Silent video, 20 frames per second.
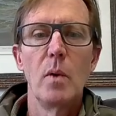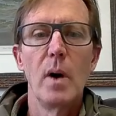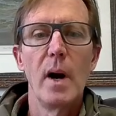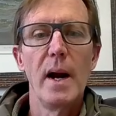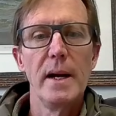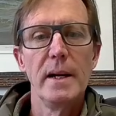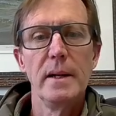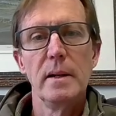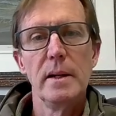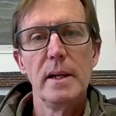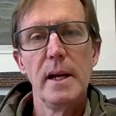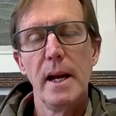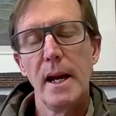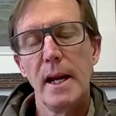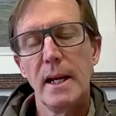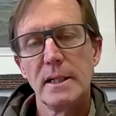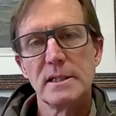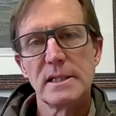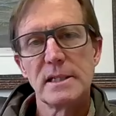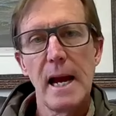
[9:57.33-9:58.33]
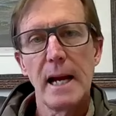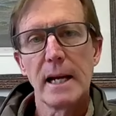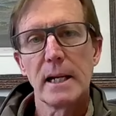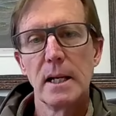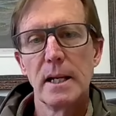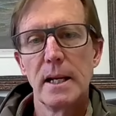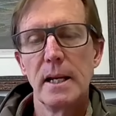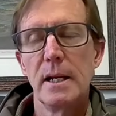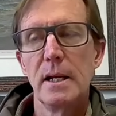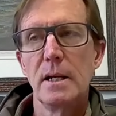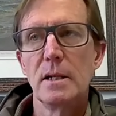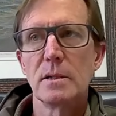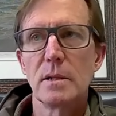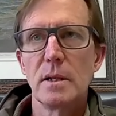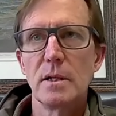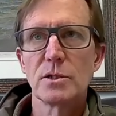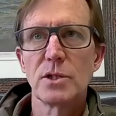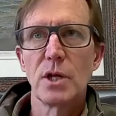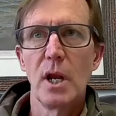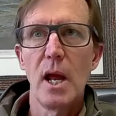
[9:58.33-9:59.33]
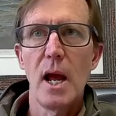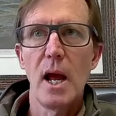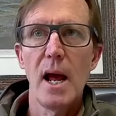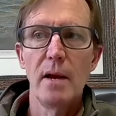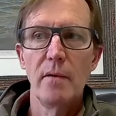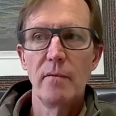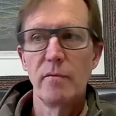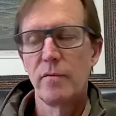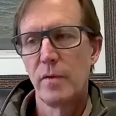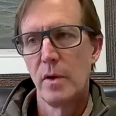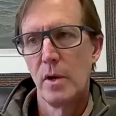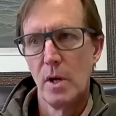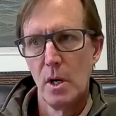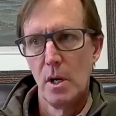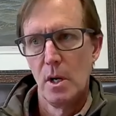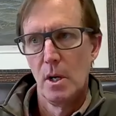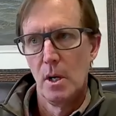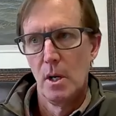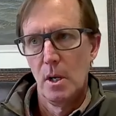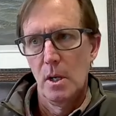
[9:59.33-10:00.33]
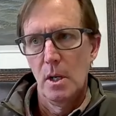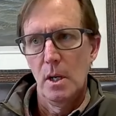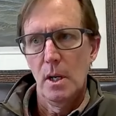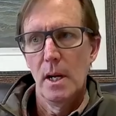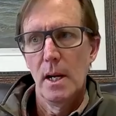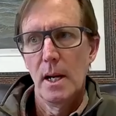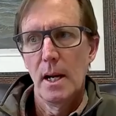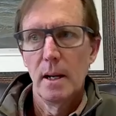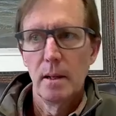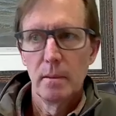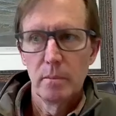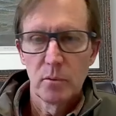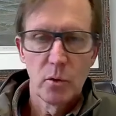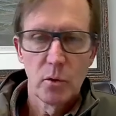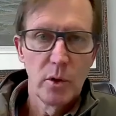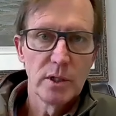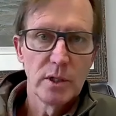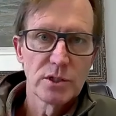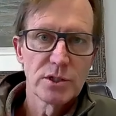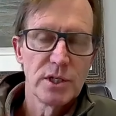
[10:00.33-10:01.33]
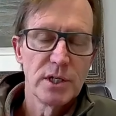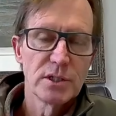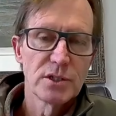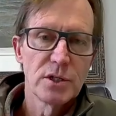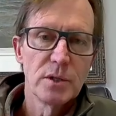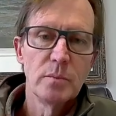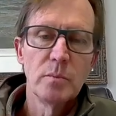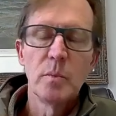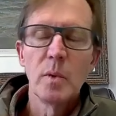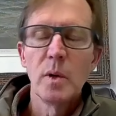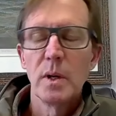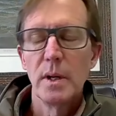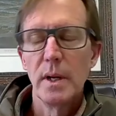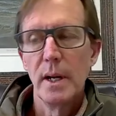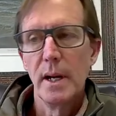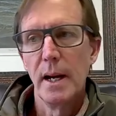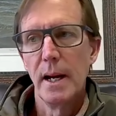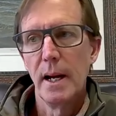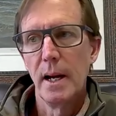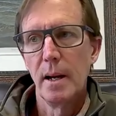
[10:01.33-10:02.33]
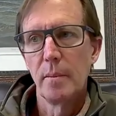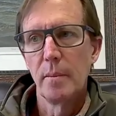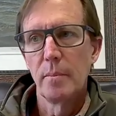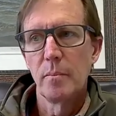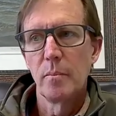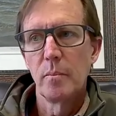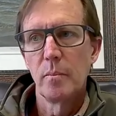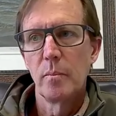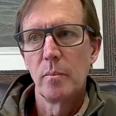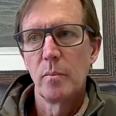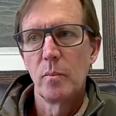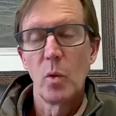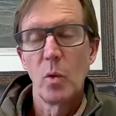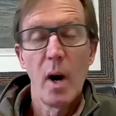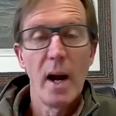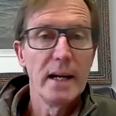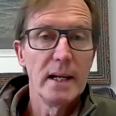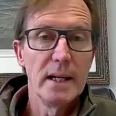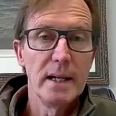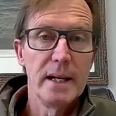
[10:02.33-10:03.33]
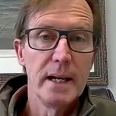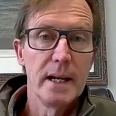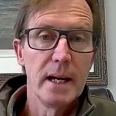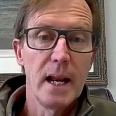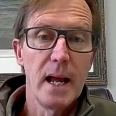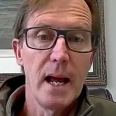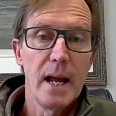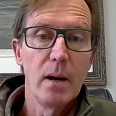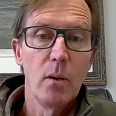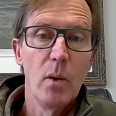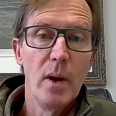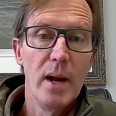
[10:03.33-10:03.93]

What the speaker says: Right. Yeah, exactly. And there's a lot of criticism, rightly in a lot of